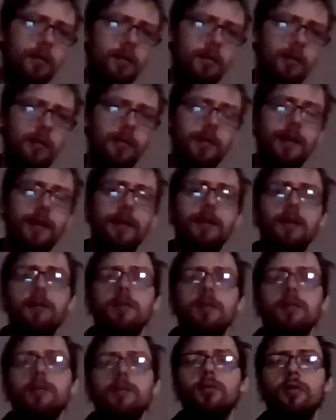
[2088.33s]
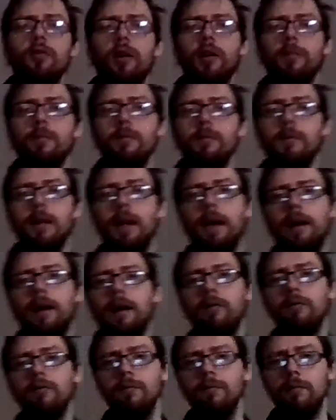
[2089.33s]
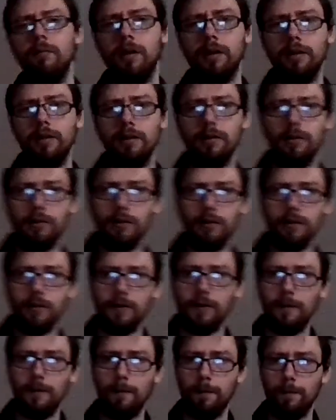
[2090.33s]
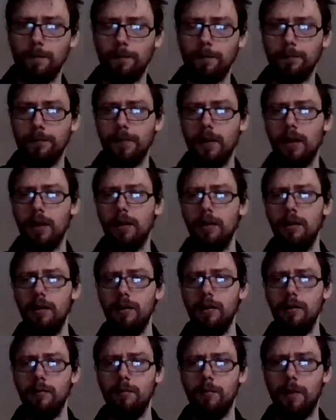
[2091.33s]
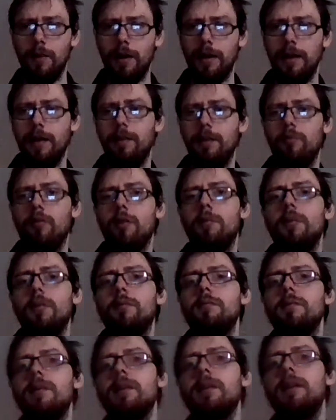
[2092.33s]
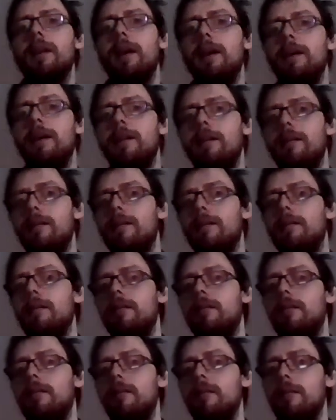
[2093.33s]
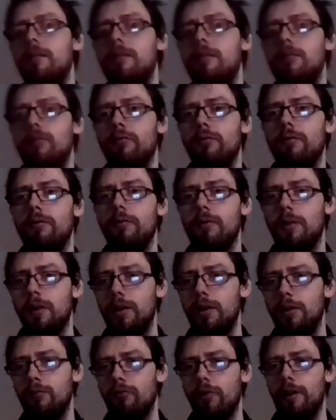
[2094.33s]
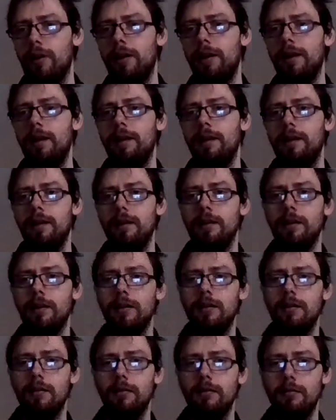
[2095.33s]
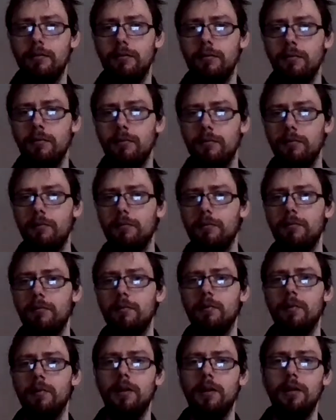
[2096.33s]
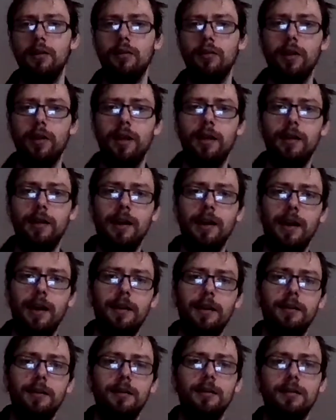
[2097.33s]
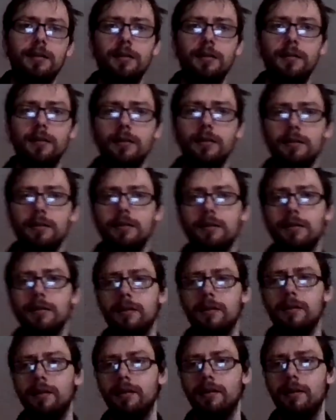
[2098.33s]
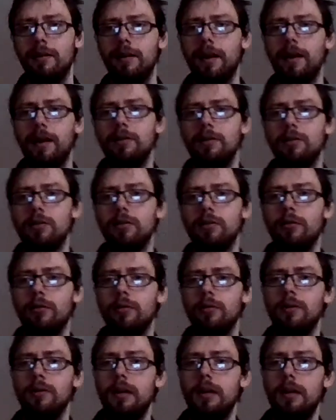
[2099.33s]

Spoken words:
going to end the stream now because my ear problem's getting really annoying and it's getting sore.